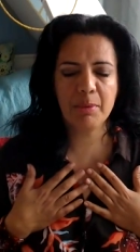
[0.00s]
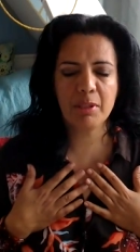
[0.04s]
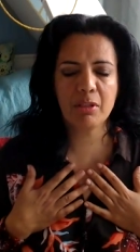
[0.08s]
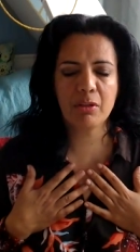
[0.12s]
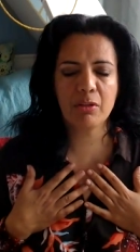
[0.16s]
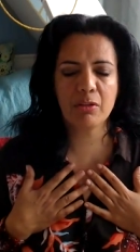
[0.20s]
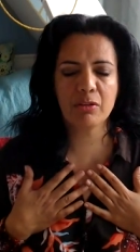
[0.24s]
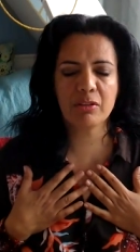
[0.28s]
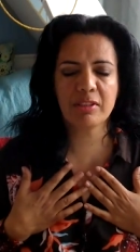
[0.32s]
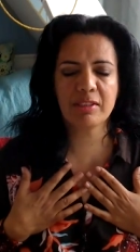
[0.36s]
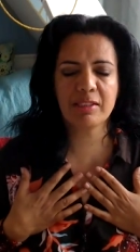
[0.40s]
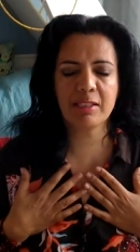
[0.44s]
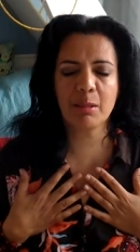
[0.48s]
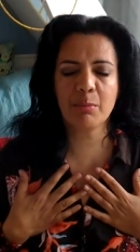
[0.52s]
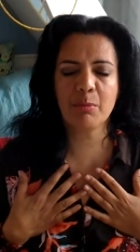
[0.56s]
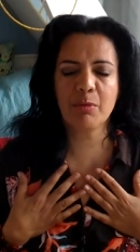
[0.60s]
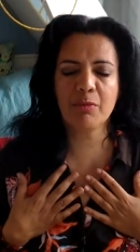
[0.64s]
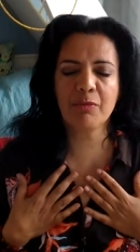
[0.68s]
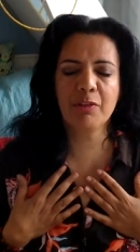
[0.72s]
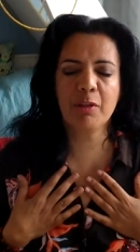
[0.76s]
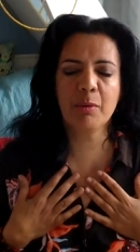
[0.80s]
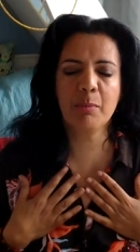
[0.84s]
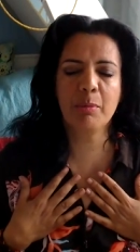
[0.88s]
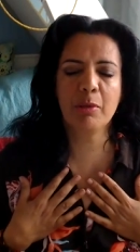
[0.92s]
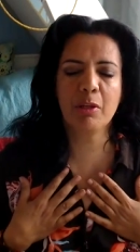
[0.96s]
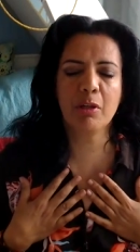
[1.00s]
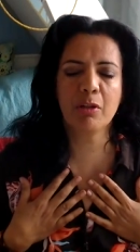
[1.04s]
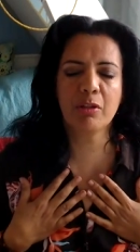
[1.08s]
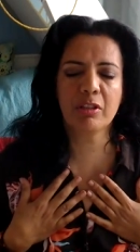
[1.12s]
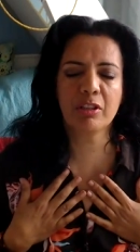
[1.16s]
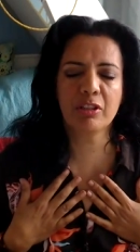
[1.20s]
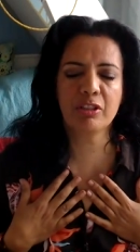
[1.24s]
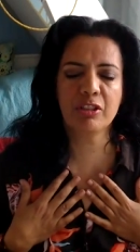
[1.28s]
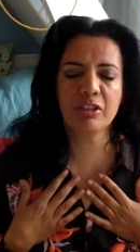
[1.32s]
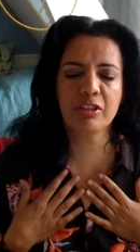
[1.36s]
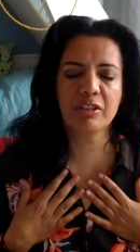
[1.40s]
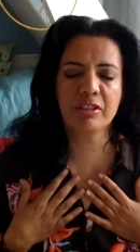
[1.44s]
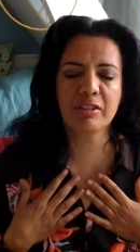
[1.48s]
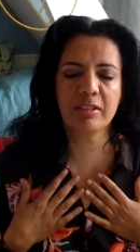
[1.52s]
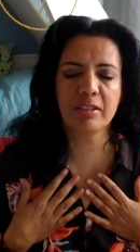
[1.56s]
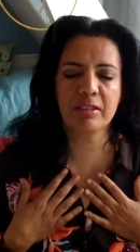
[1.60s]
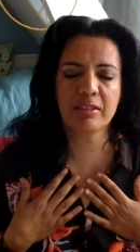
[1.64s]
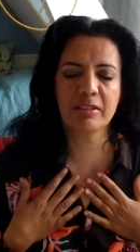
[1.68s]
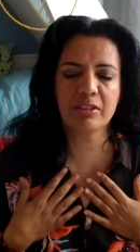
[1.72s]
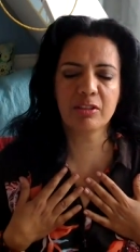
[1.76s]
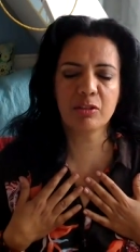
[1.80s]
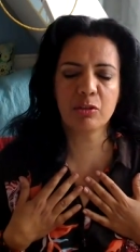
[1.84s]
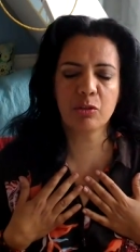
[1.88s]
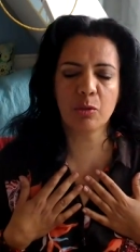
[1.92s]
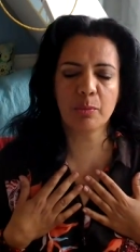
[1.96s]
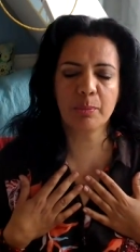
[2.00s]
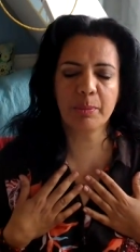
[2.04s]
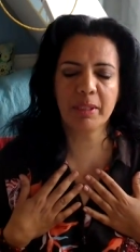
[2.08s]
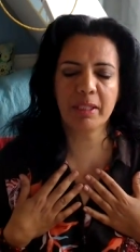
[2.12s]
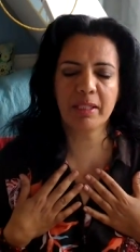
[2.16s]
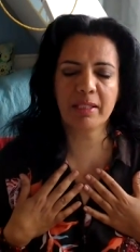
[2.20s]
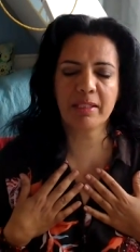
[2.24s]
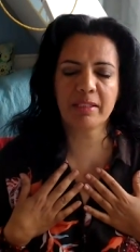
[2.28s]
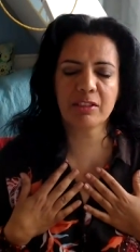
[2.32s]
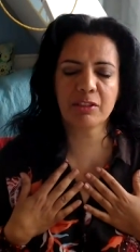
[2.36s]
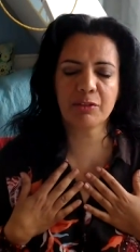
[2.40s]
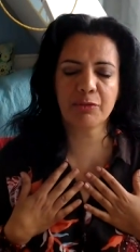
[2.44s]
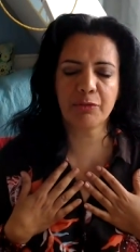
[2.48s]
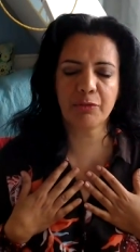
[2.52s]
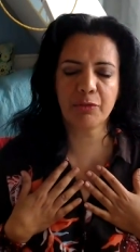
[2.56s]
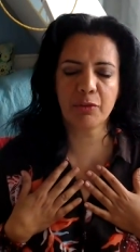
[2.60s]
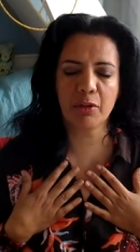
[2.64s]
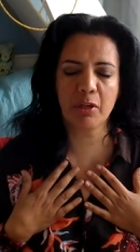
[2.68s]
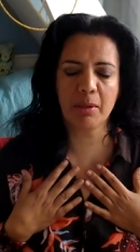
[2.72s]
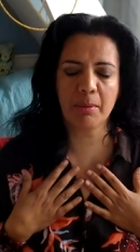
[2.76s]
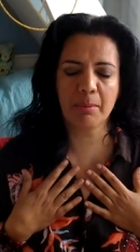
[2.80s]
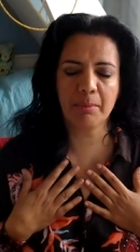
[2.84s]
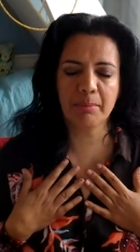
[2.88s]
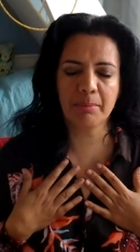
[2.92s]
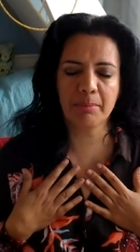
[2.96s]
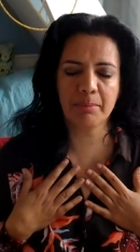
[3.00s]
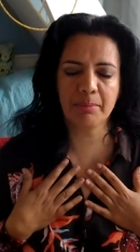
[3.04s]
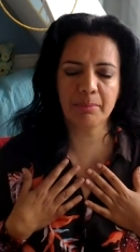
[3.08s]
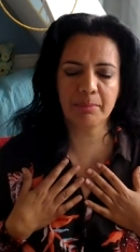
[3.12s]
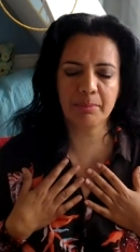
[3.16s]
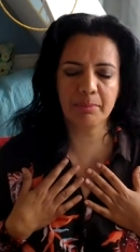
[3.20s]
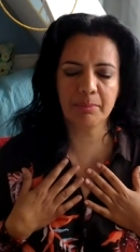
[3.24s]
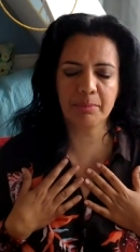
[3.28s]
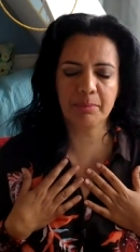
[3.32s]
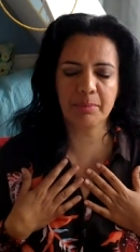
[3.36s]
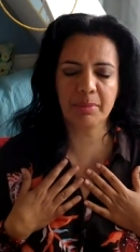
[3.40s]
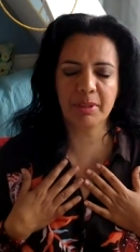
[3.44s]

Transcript: because some of the blockages that's stopping us from